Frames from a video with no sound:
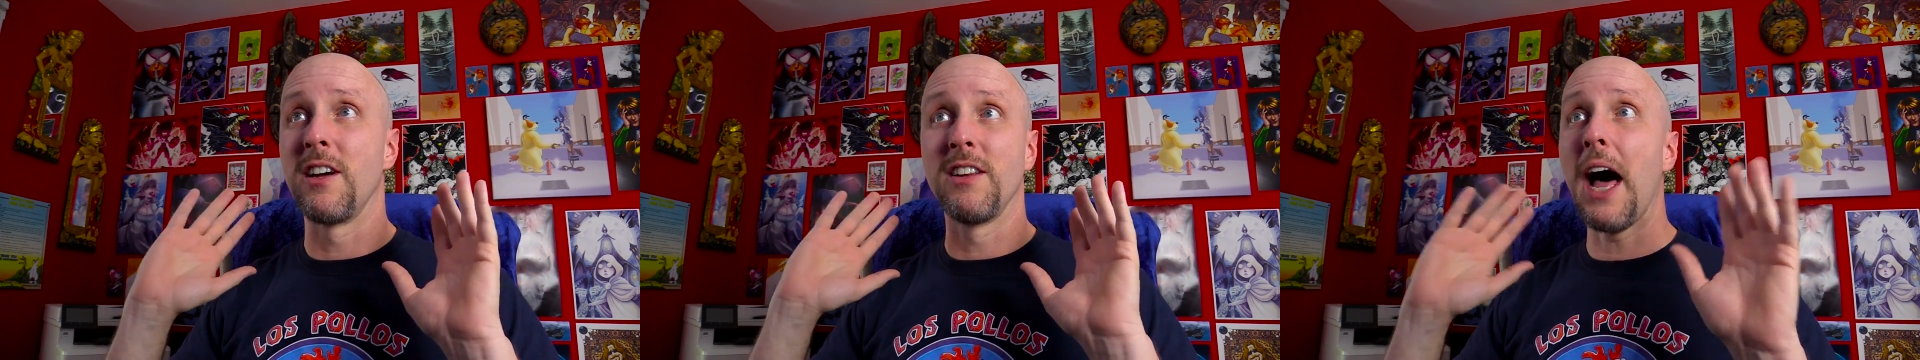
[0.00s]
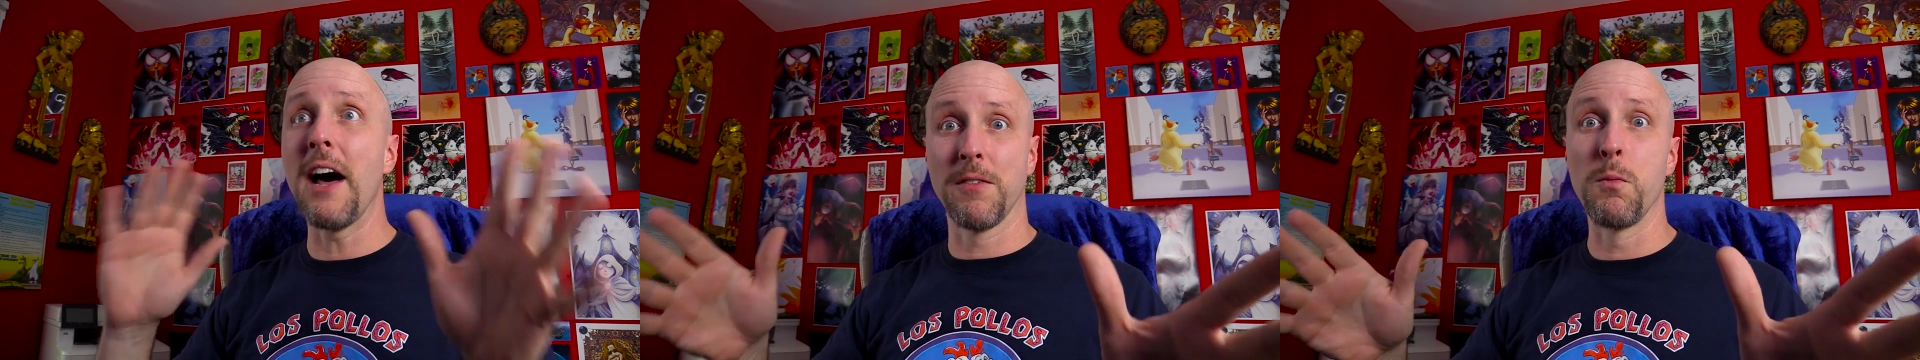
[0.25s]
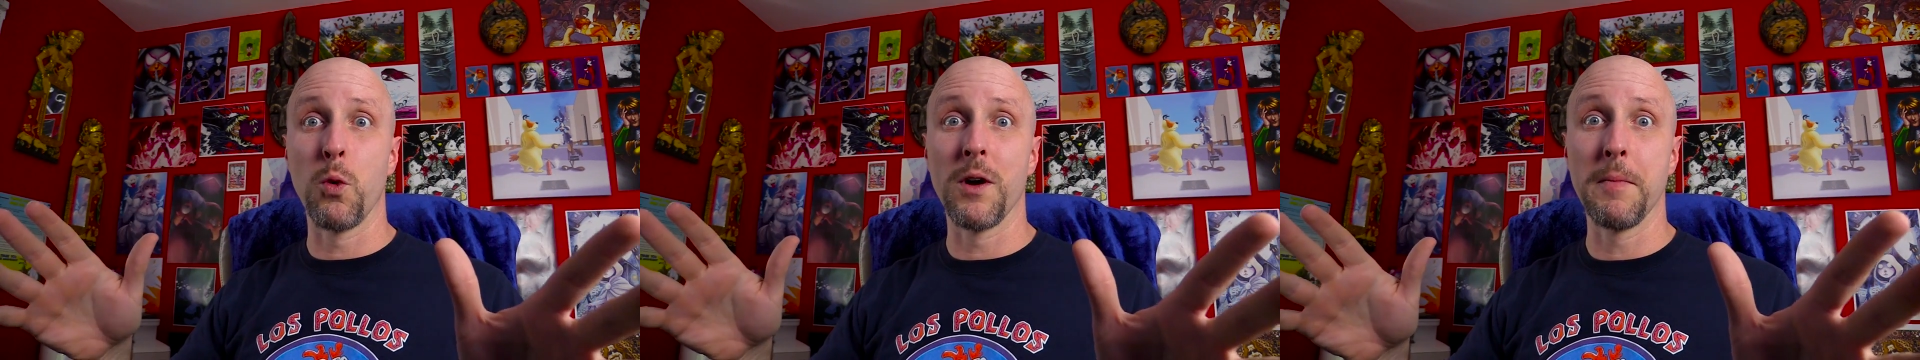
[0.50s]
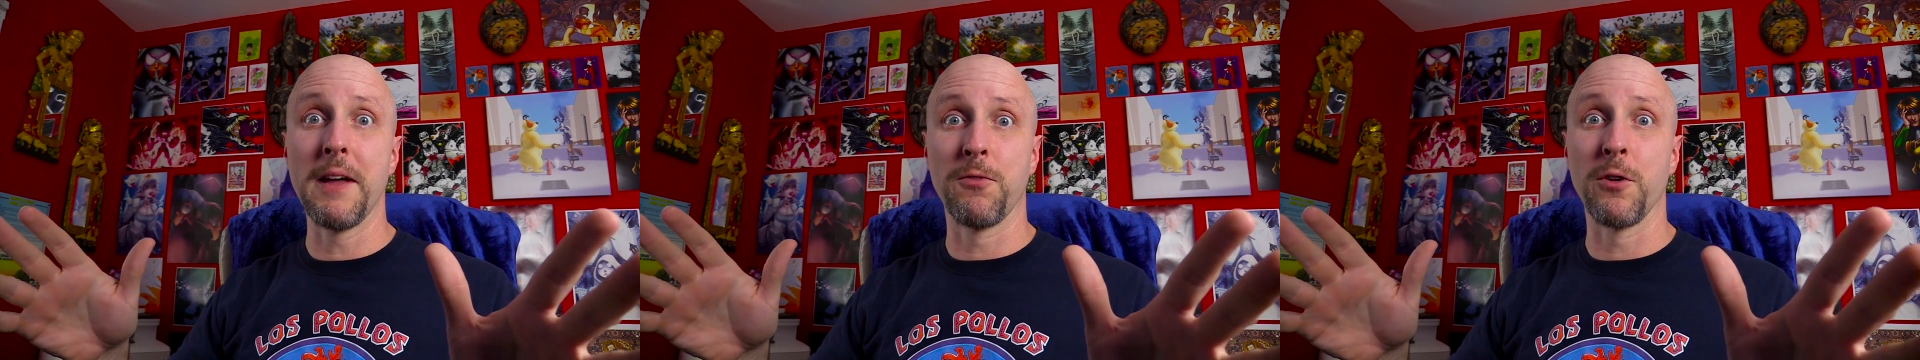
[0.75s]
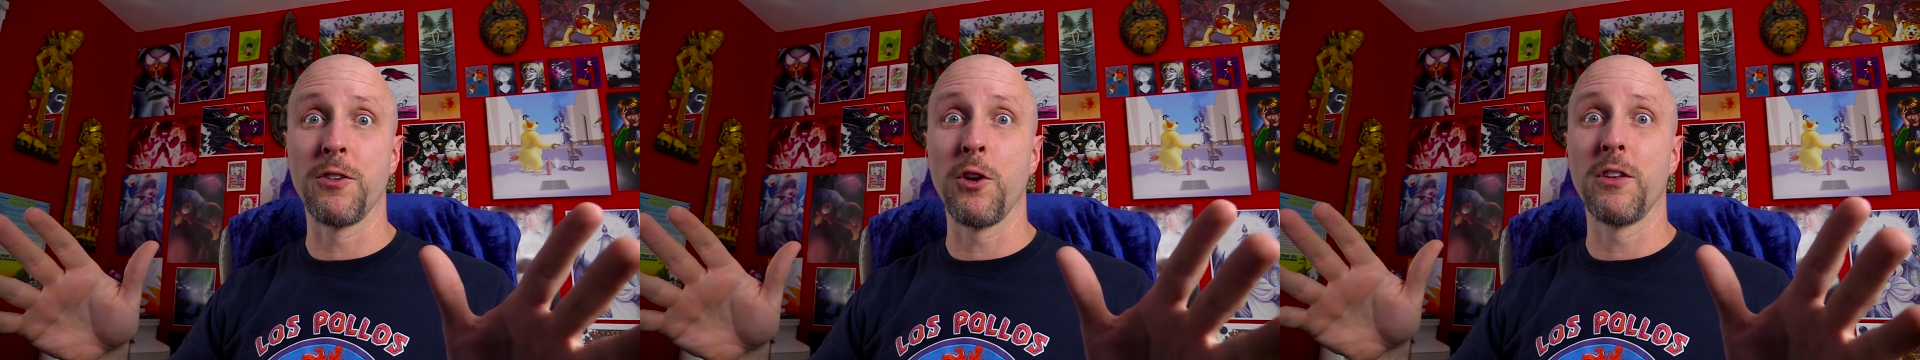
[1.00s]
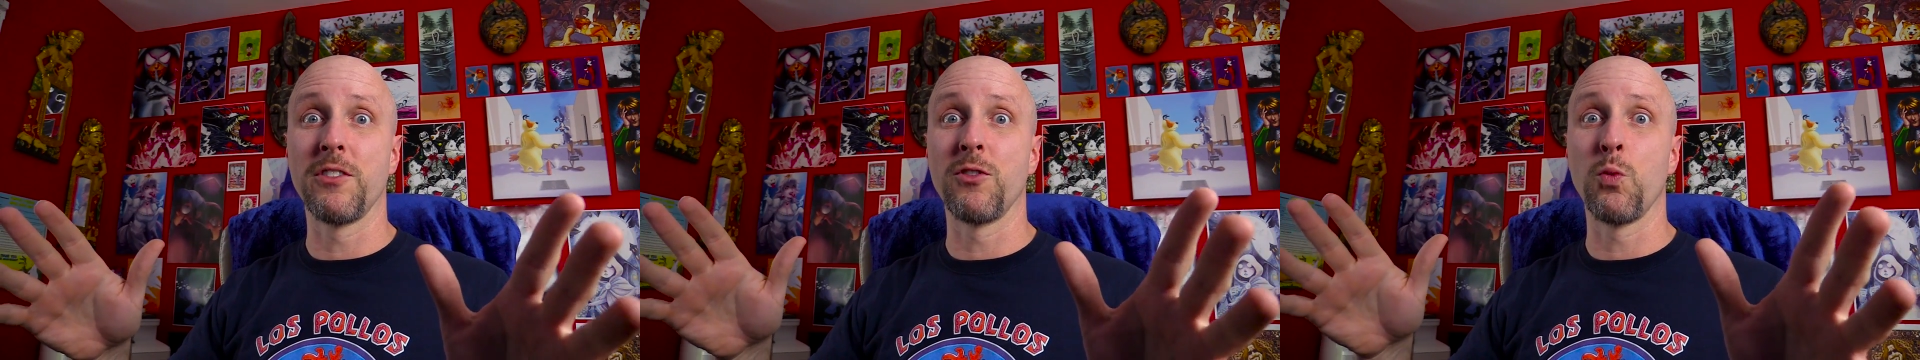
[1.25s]
A lot of them were meant for
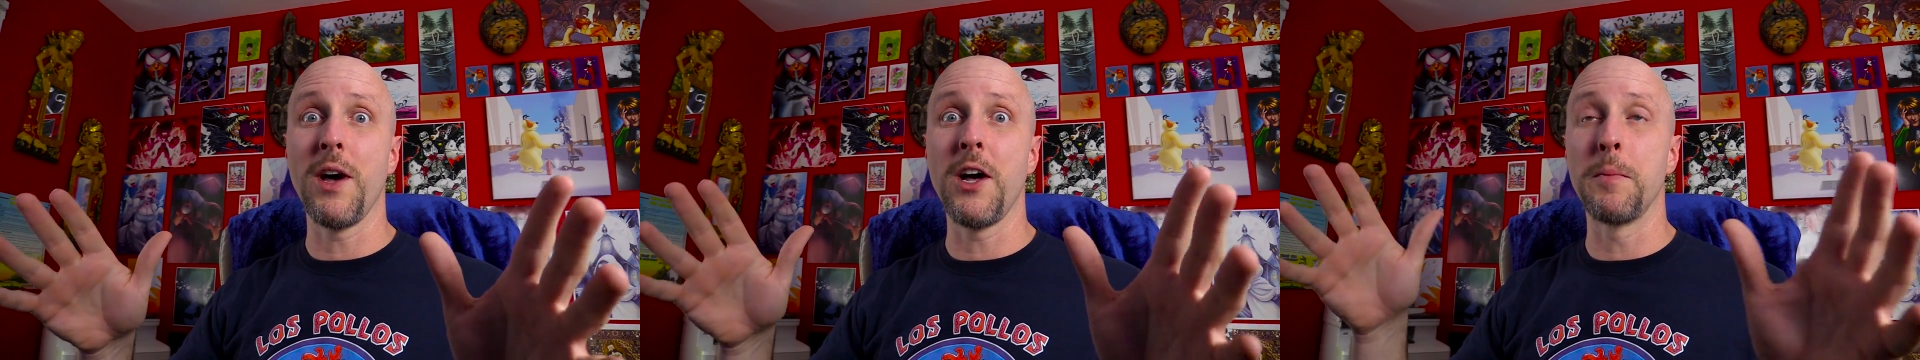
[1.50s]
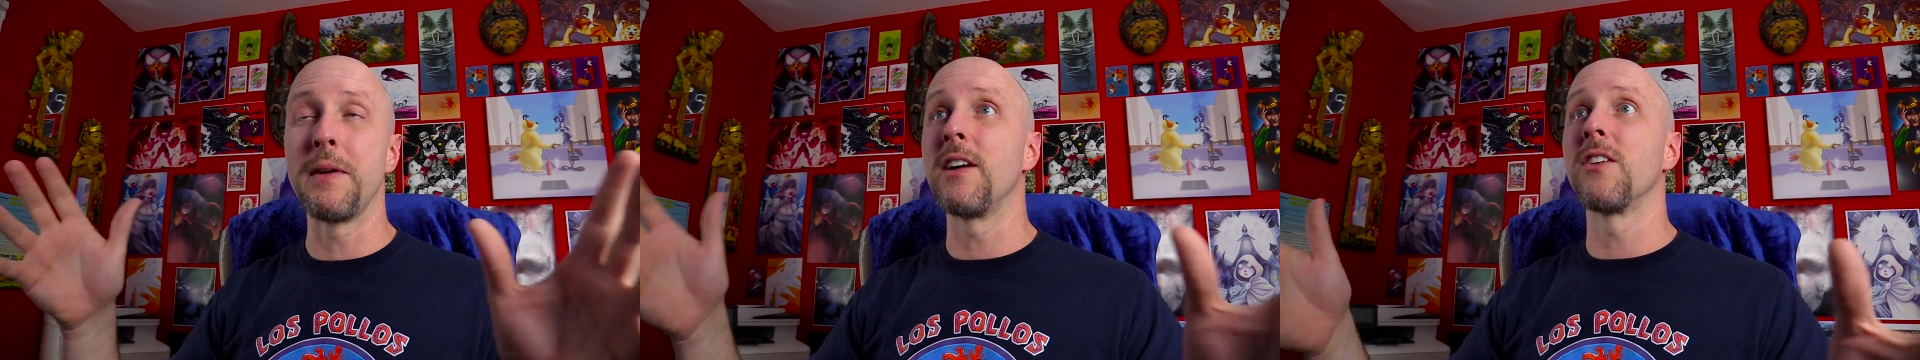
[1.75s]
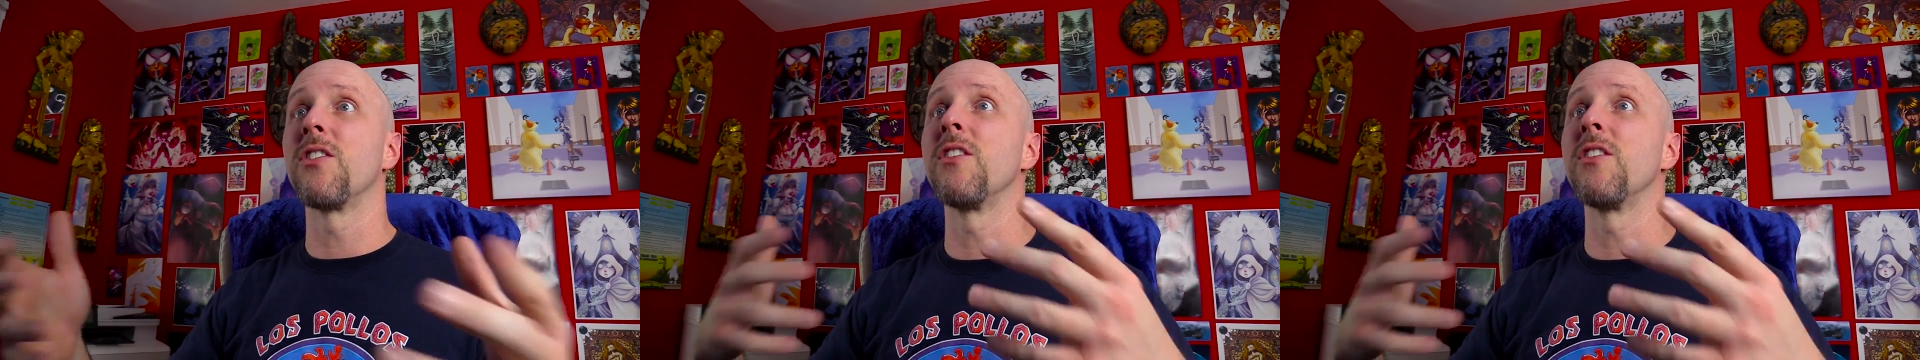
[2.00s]
adults as well because